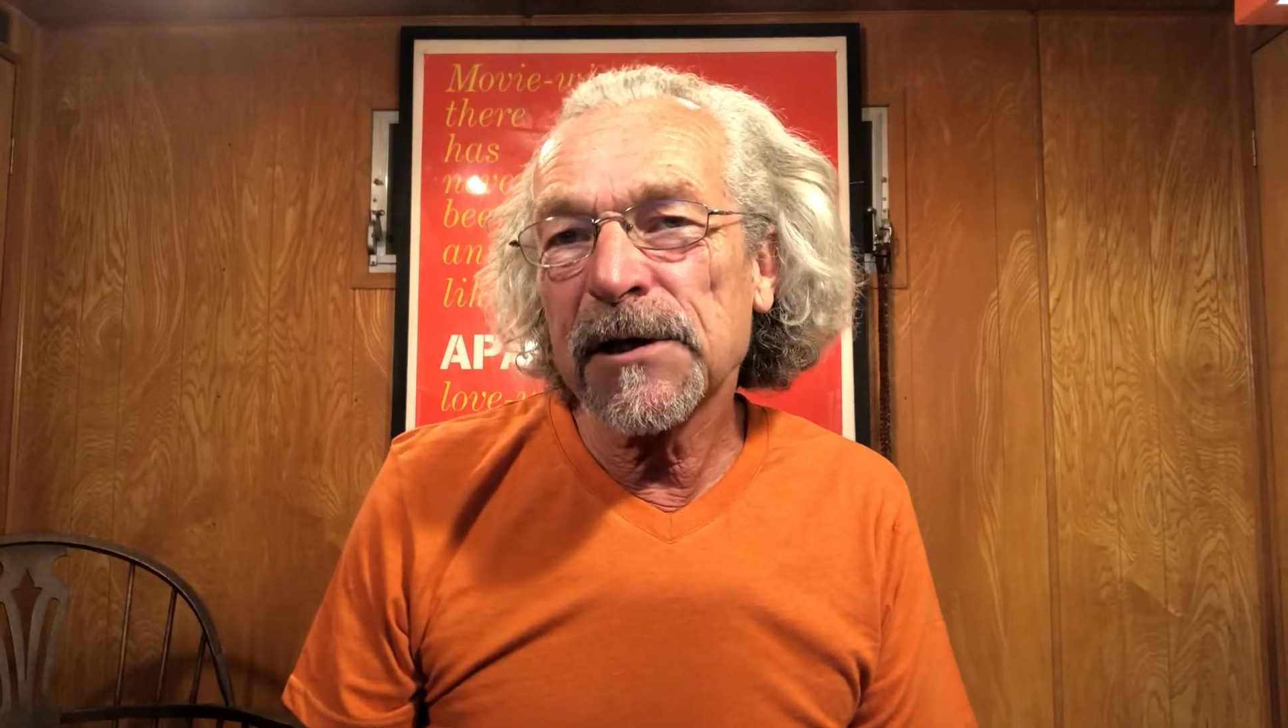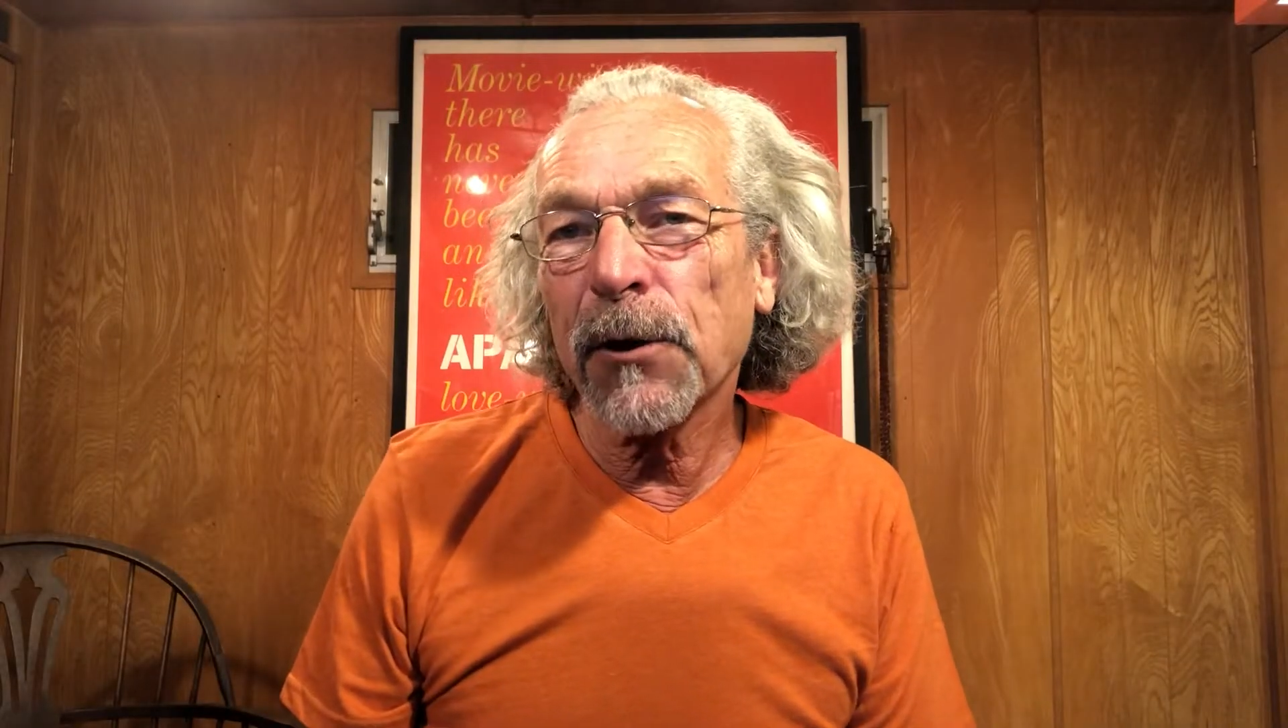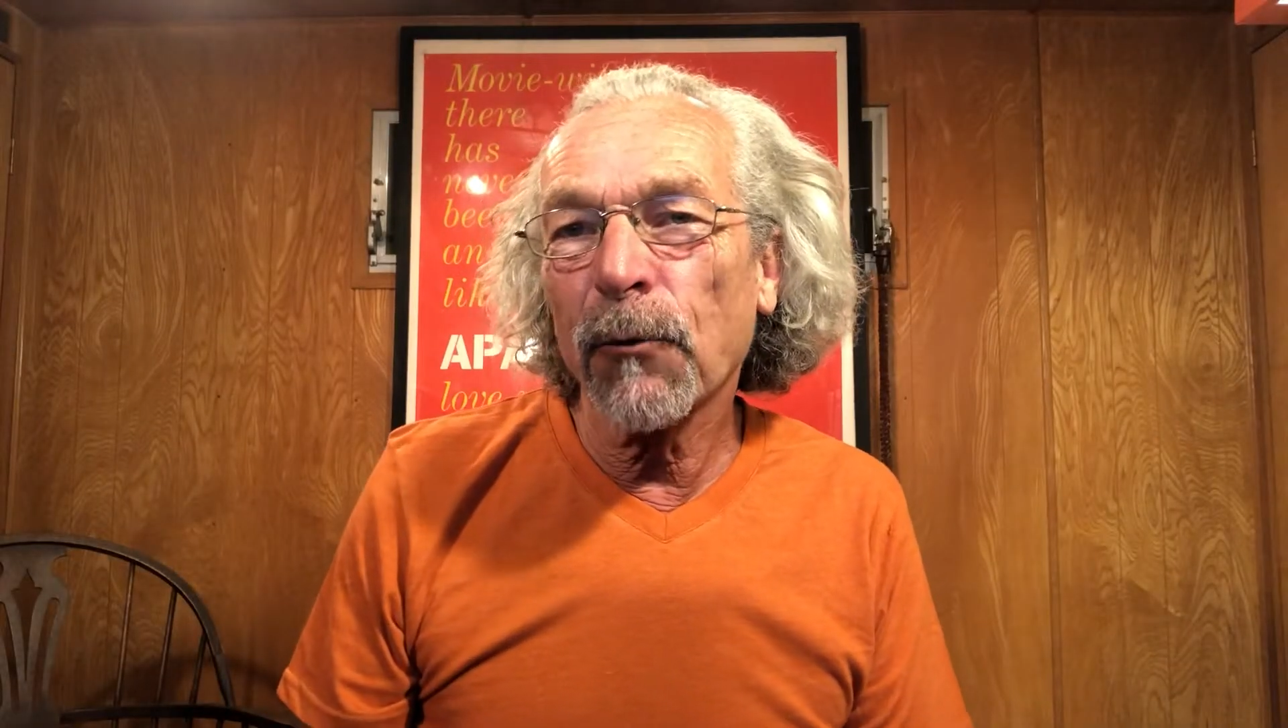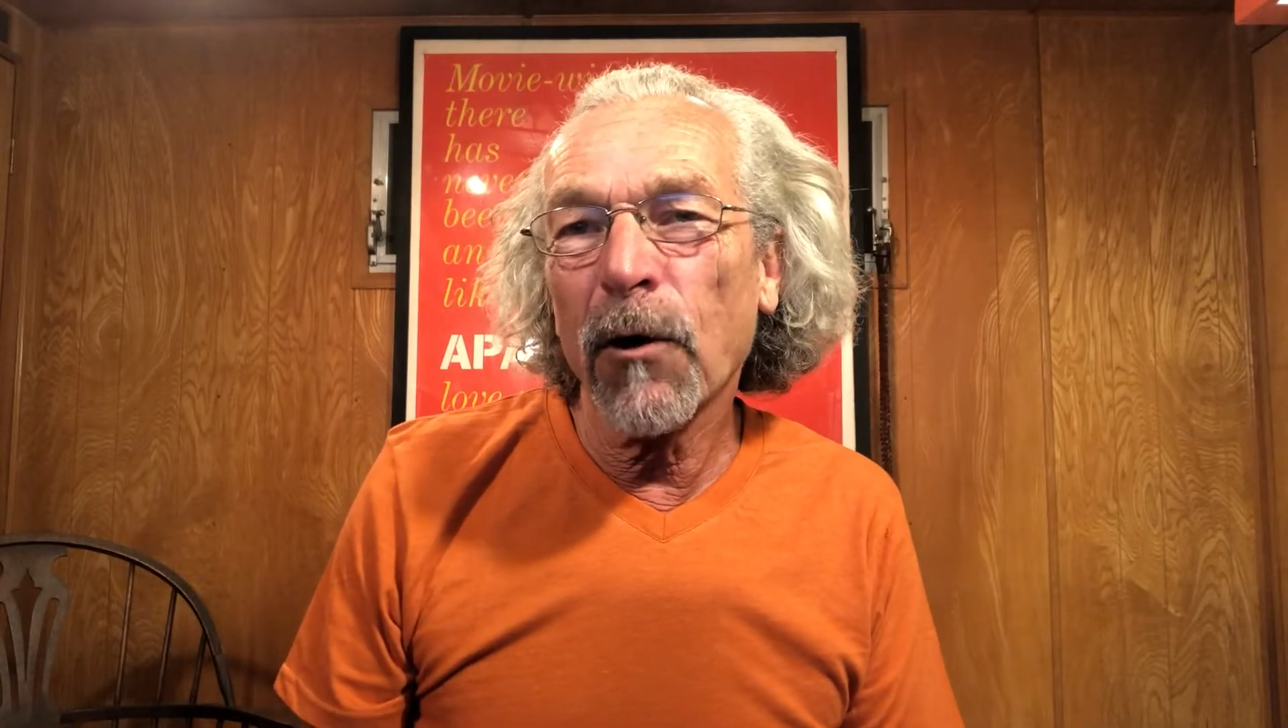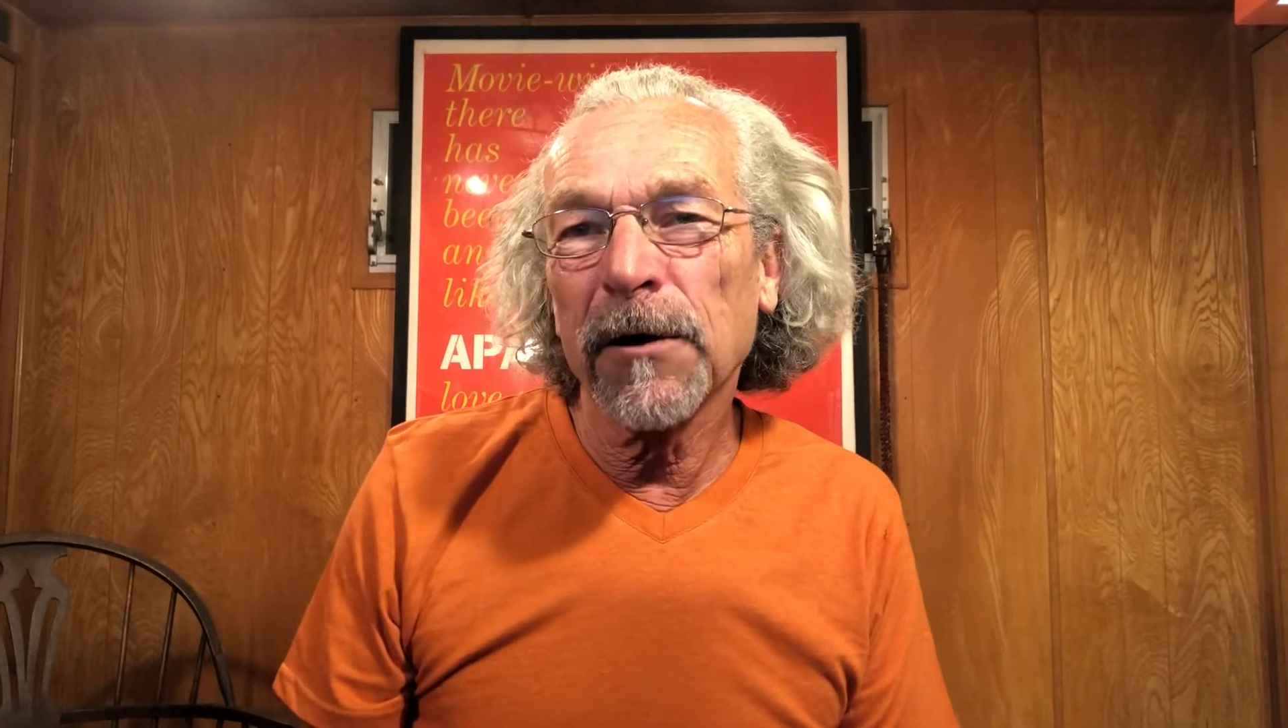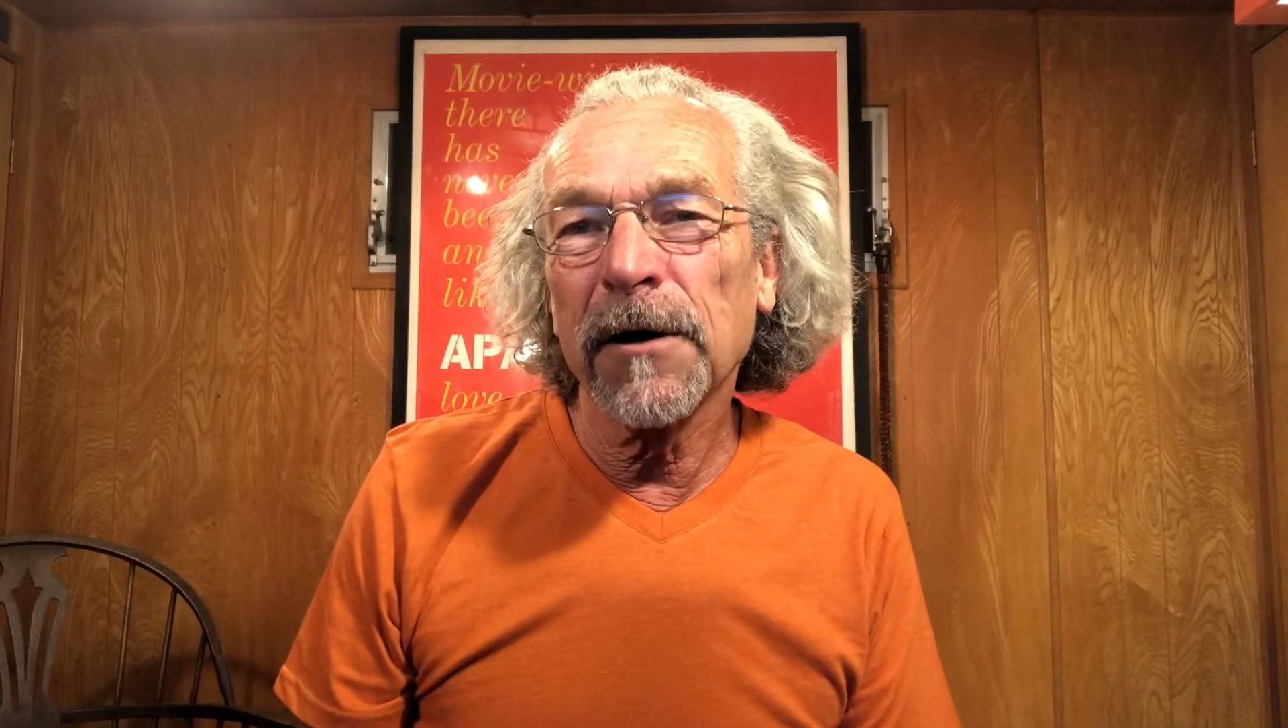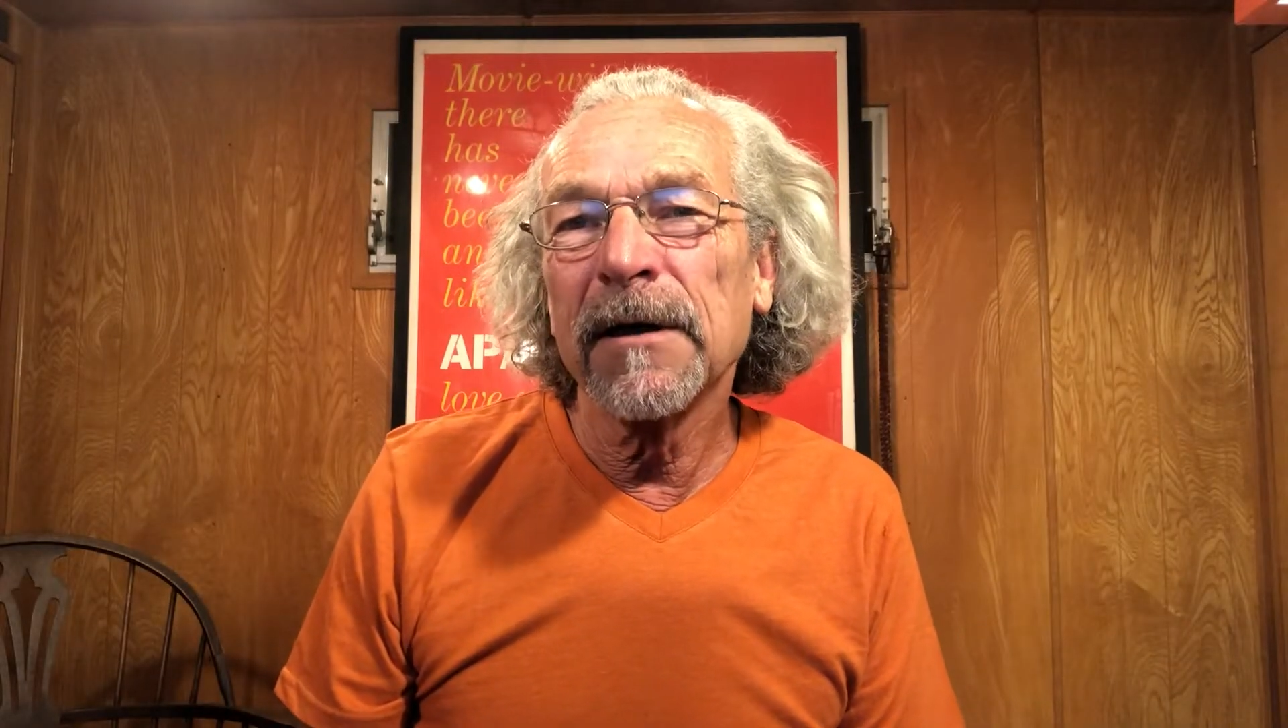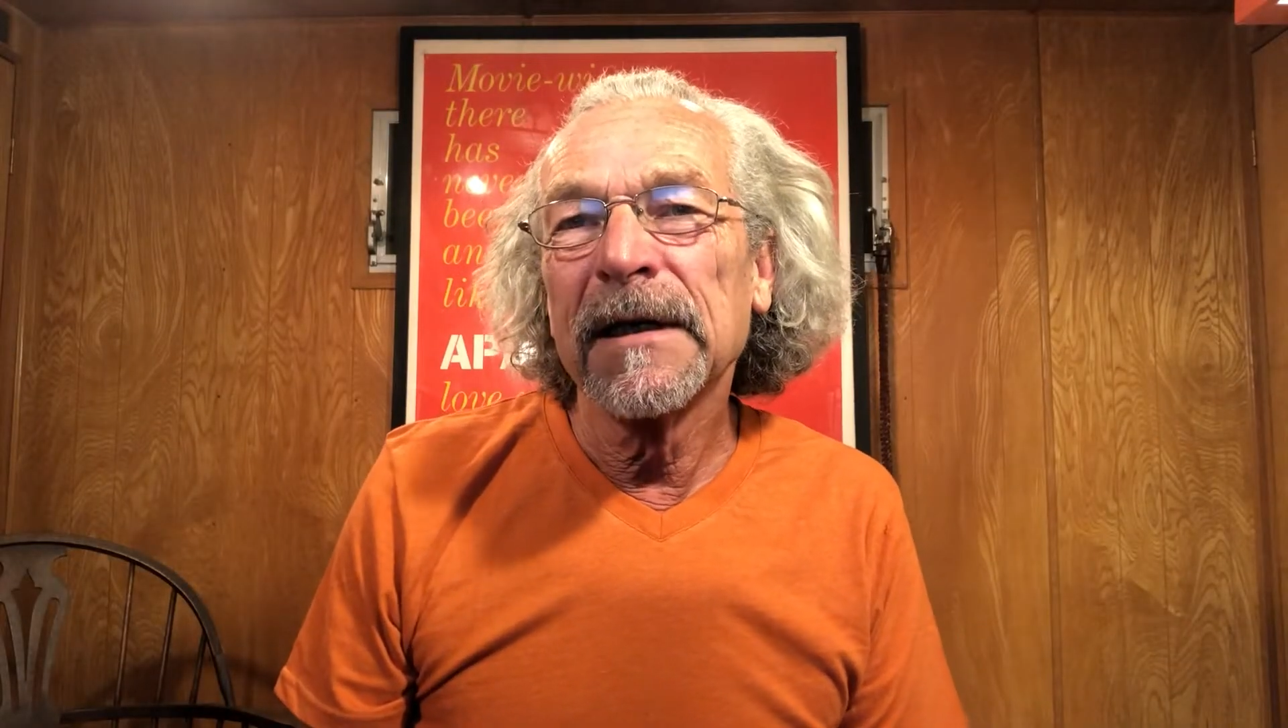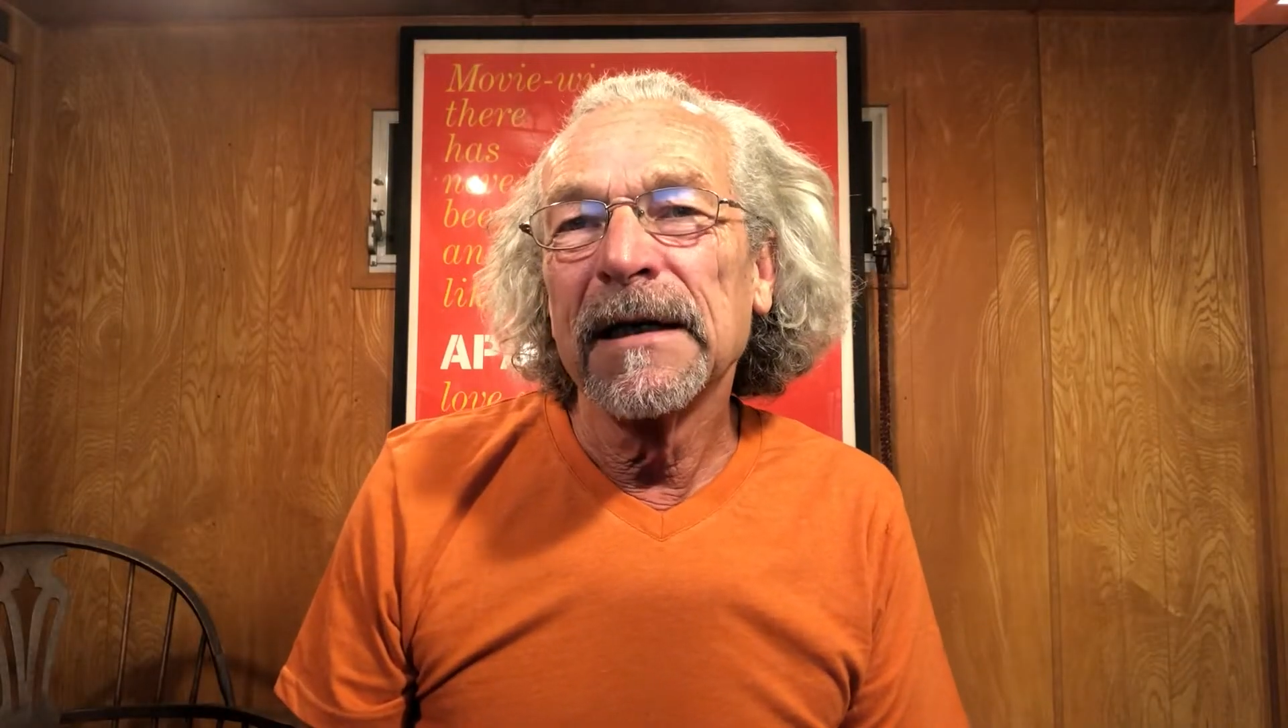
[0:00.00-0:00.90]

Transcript: is Kurt Wallner.